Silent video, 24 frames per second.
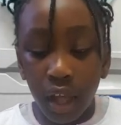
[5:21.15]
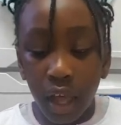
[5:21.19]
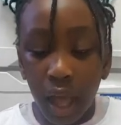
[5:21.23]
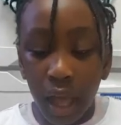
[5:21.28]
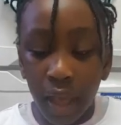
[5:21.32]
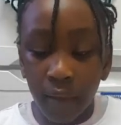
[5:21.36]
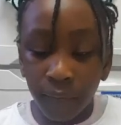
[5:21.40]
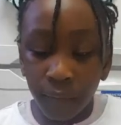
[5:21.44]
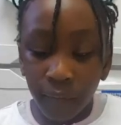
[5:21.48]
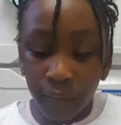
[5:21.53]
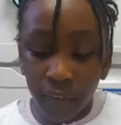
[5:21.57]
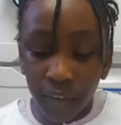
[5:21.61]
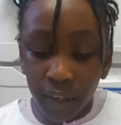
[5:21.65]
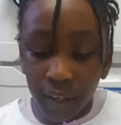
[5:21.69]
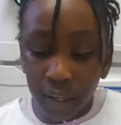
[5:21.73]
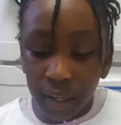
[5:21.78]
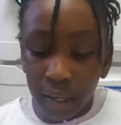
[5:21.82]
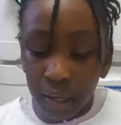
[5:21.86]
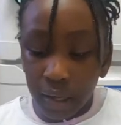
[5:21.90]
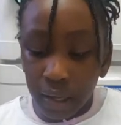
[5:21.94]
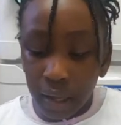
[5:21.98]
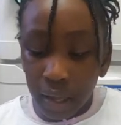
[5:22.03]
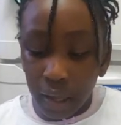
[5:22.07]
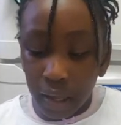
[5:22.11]
I
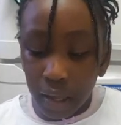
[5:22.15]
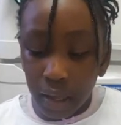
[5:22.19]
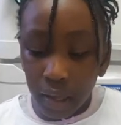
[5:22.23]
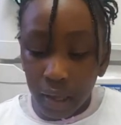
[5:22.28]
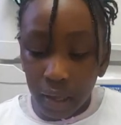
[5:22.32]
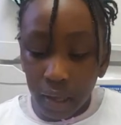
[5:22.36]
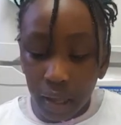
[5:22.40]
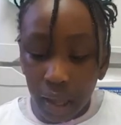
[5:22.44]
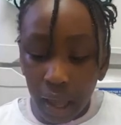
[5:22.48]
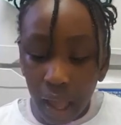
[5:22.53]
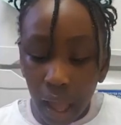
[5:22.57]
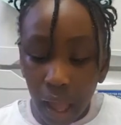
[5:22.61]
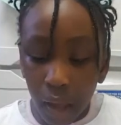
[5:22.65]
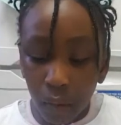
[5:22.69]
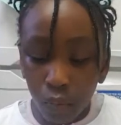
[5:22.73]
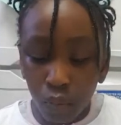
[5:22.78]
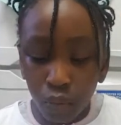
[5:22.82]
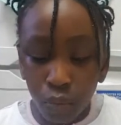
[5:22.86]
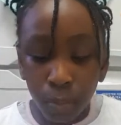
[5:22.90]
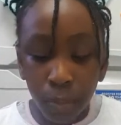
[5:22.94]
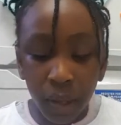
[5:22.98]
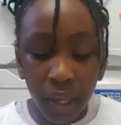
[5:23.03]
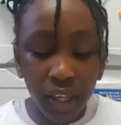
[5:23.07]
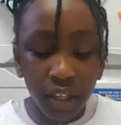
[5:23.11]
think I
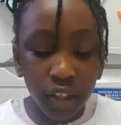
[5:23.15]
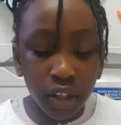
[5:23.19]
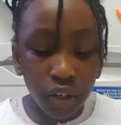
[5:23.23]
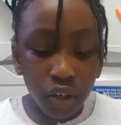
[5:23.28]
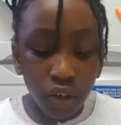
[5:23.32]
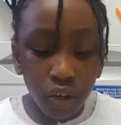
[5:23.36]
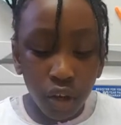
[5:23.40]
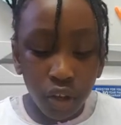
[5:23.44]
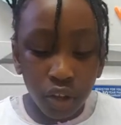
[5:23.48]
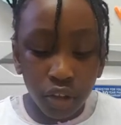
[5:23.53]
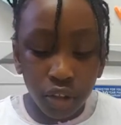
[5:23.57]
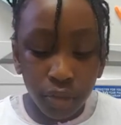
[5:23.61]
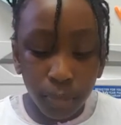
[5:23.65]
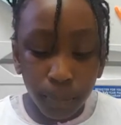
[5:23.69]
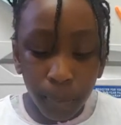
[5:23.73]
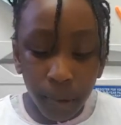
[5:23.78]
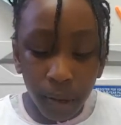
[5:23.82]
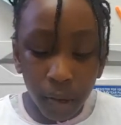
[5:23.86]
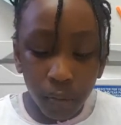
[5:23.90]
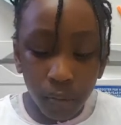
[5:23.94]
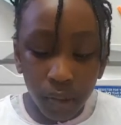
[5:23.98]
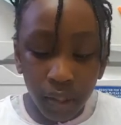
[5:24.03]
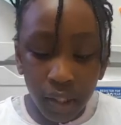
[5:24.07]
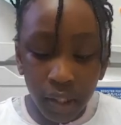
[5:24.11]
will make a note
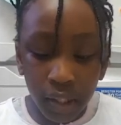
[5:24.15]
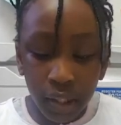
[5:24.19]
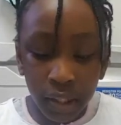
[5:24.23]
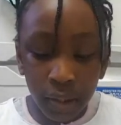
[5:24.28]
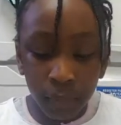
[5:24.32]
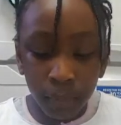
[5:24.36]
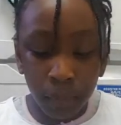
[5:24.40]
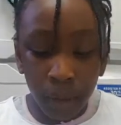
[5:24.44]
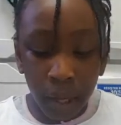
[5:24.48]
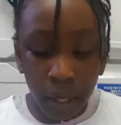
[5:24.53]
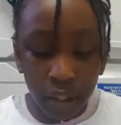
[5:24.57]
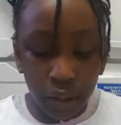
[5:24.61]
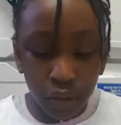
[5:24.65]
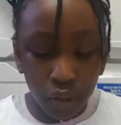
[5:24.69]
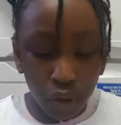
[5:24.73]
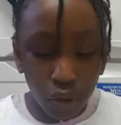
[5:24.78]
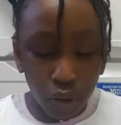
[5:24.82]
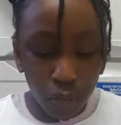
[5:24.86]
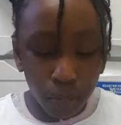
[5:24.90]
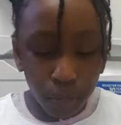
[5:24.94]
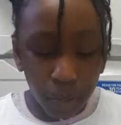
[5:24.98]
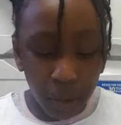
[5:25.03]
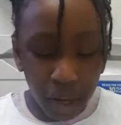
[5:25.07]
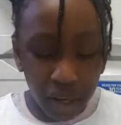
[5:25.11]
about it in my
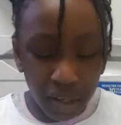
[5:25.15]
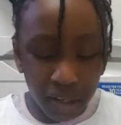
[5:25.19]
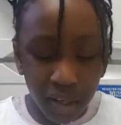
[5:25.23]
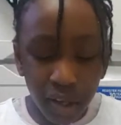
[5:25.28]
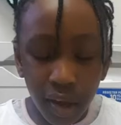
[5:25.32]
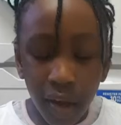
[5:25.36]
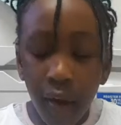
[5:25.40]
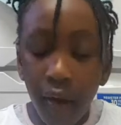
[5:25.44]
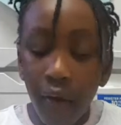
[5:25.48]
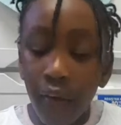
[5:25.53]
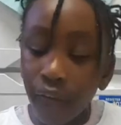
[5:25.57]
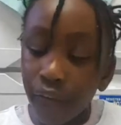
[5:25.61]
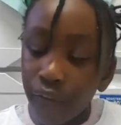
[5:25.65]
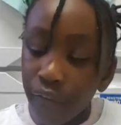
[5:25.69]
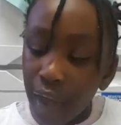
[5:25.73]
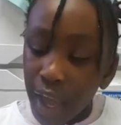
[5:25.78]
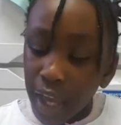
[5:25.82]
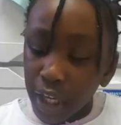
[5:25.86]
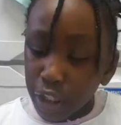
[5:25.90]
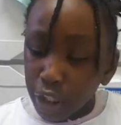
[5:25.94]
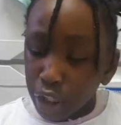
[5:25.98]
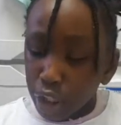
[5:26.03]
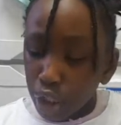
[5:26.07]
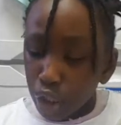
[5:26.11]
notepad.
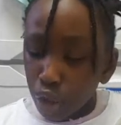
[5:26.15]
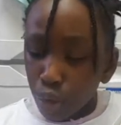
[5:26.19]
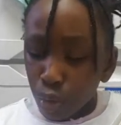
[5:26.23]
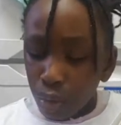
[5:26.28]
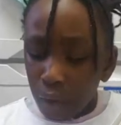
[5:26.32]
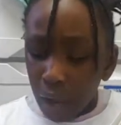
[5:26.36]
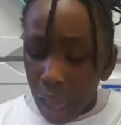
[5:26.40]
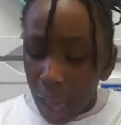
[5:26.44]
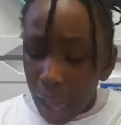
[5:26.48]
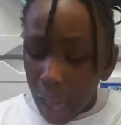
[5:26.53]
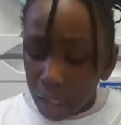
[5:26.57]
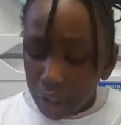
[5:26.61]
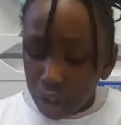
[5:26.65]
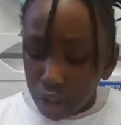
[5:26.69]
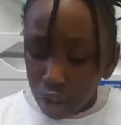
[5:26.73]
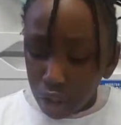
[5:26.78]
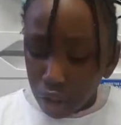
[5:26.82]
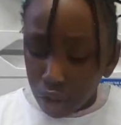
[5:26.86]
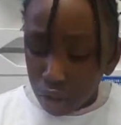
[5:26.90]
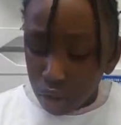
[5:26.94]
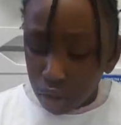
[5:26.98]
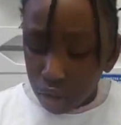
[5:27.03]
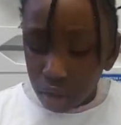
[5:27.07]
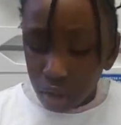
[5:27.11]
Thank you,
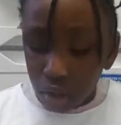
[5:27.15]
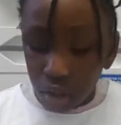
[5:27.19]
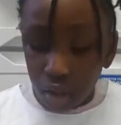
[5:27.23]
Lion.